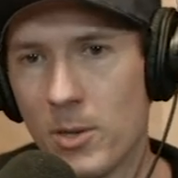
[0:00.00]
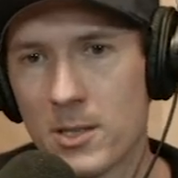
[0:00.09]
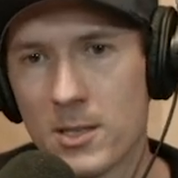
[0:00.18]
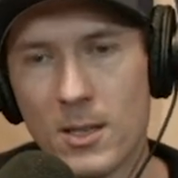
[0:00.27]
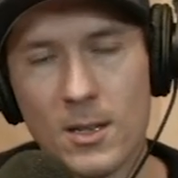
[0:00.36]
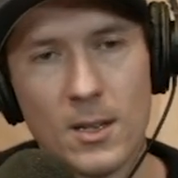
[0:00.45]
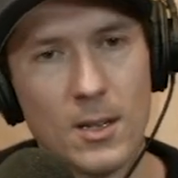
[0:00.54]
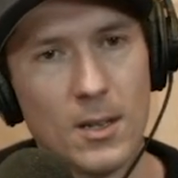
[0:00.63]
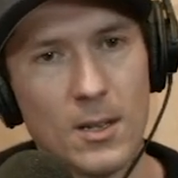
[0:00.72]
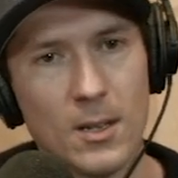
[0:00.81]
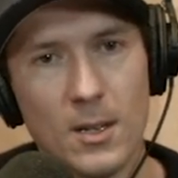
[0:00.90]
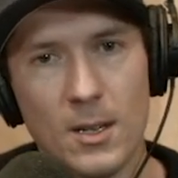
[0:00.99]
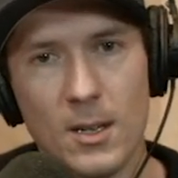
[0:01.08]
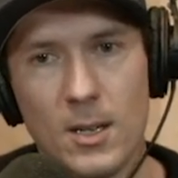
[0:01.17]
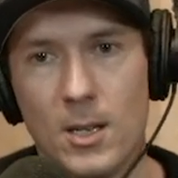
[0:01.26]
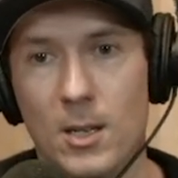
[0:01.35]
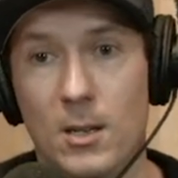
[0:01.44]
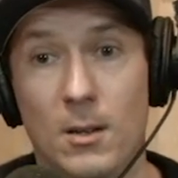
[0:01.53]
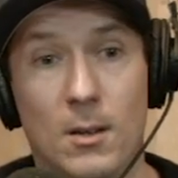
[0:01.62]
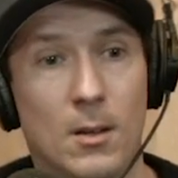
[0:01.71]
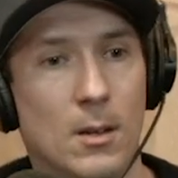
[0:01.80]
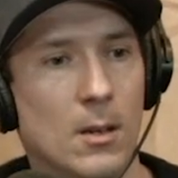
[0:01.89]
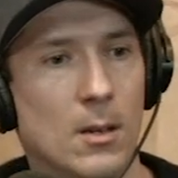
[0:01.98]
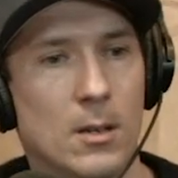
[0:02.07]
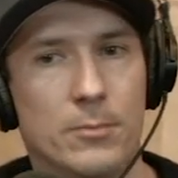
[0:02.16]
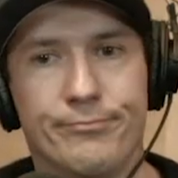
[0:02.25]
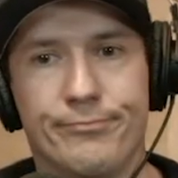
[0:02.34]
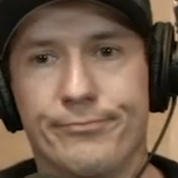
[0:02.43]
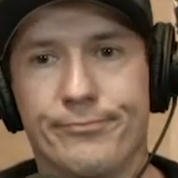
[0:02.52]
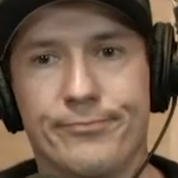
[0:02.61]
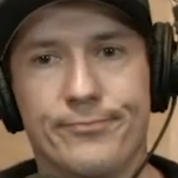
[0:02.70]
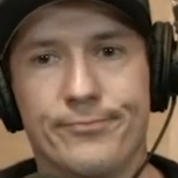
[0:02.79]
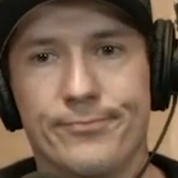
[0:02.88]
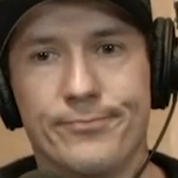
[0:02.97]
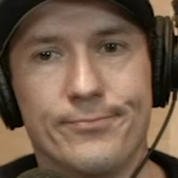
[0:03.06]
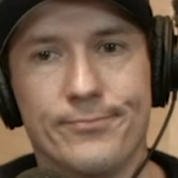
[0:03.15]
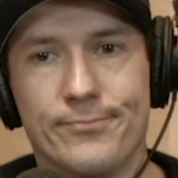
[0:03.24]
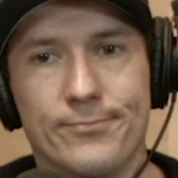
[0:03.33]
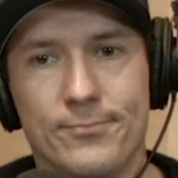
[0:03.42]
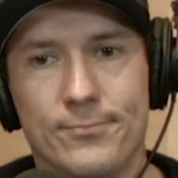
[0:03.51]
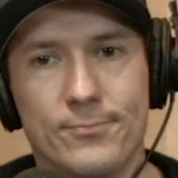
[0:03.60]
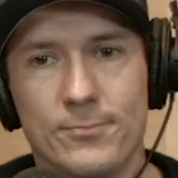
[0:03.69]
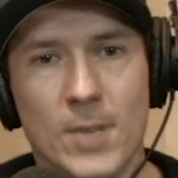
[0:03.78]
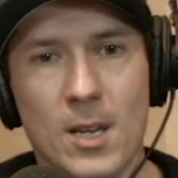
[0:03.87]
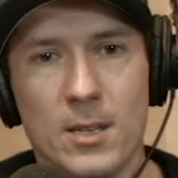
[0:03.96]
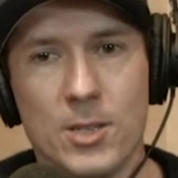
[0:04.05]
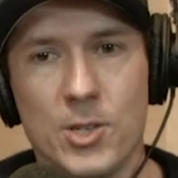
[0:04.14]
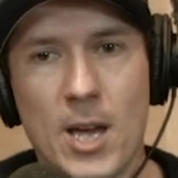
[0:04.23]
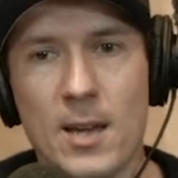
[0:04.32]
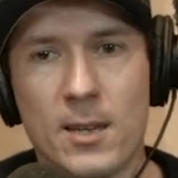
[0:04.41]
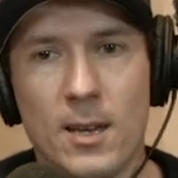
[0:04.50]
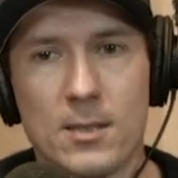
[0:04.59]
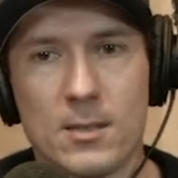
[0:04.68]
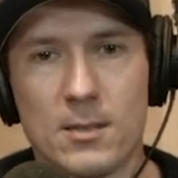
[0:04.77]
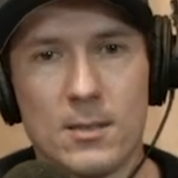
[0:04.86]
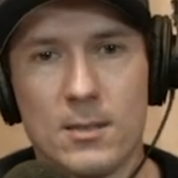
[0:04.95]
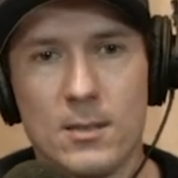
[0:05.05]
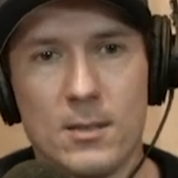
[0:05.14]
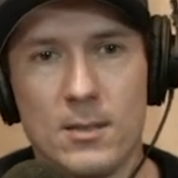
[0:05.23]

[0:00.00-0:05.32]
was the doctor? Why was the president's doctor so? Yeah, he's a jackass. Uh,